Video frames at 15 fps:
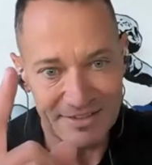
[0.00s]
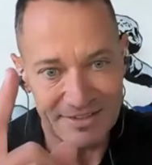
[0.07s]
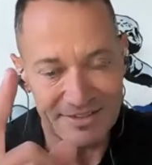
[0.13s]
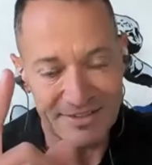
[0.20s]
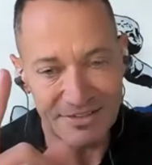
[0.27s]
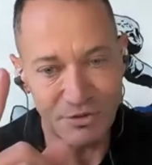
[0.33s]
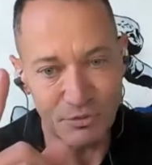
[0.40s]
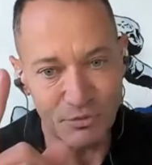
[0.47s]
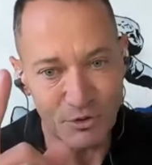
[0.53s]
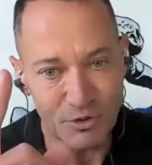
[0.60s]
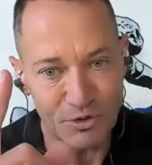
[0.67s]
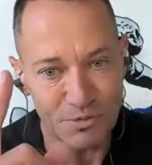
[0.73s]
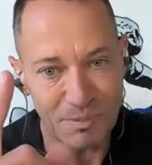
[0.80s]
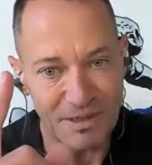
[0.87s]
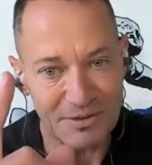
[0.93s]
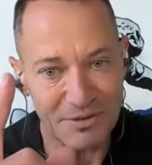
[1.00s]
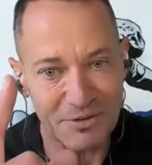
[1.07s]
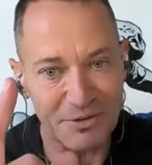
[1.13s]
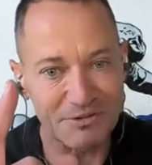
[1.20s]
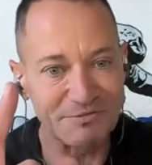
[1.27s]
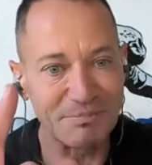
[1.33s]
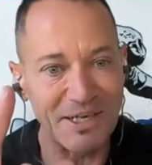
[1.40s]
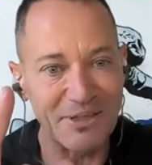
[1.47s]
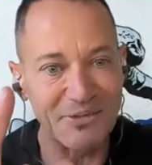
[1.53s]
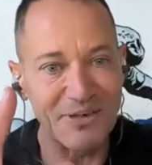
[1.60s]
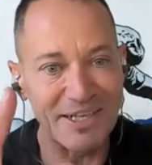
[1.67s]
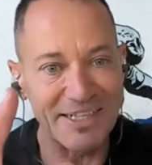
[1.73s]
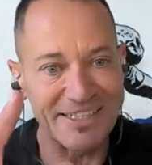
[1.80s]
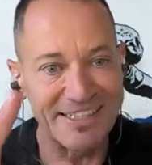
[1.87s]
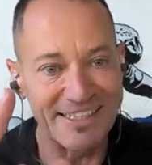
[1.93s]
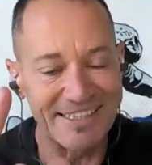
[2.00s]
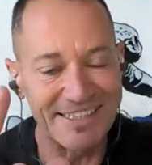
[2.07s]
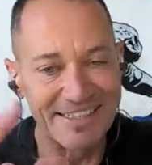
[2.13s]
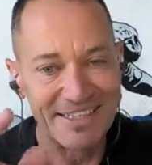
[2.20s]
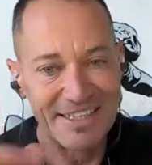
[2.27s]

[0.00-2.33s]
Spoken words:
This is the first part of biohacking.